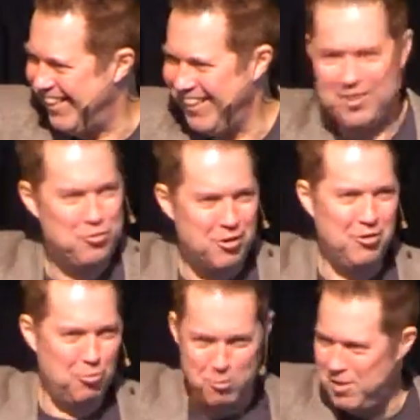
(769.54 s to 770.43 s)
because
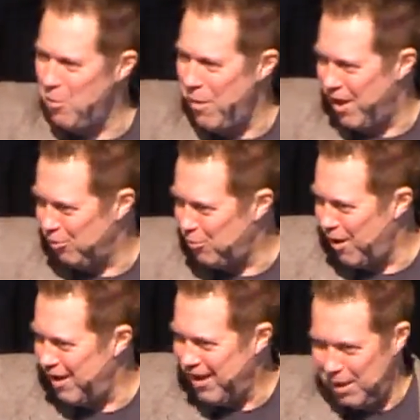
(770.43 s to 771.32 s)
Jesus would be the best,
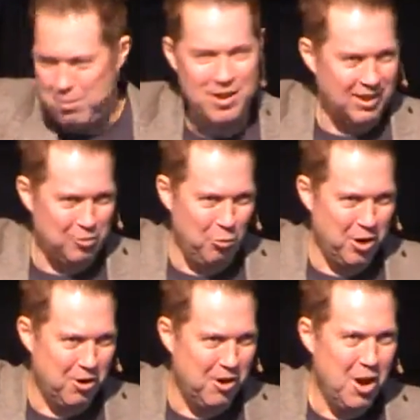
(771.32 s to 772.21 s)
right? He'd be like the
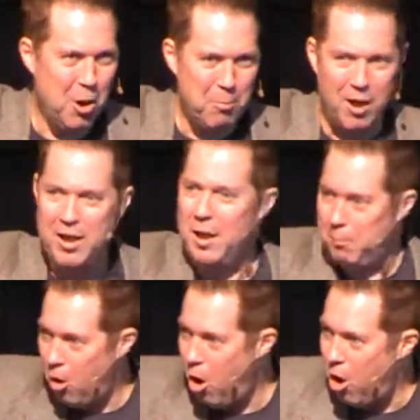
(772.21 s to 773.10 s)
winner. But
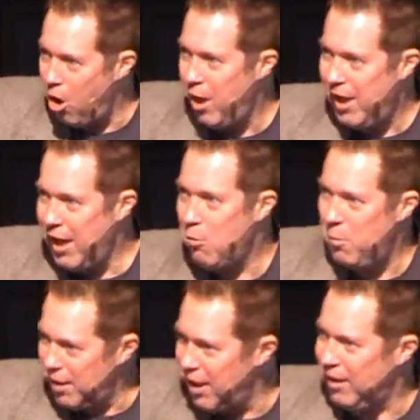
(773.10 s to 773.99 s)
Paul, he would
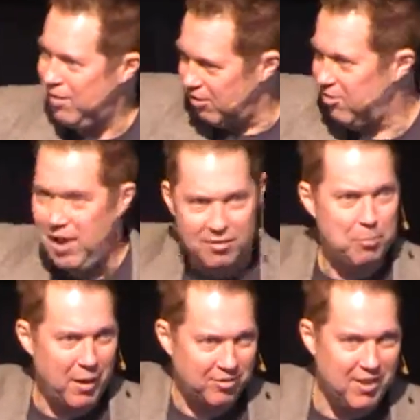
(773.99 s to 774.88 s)
be like this
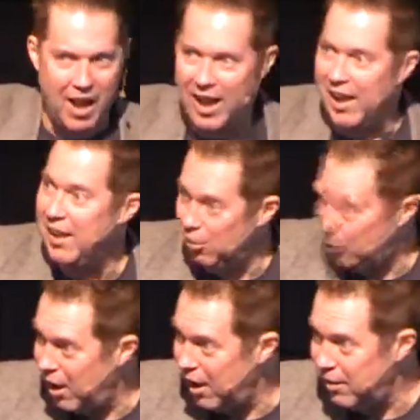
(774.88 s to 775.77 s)
next best guy,
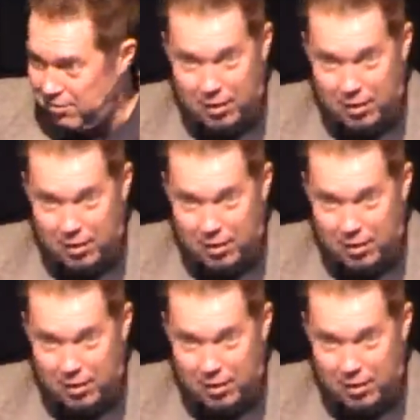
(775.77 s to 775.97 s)
okay?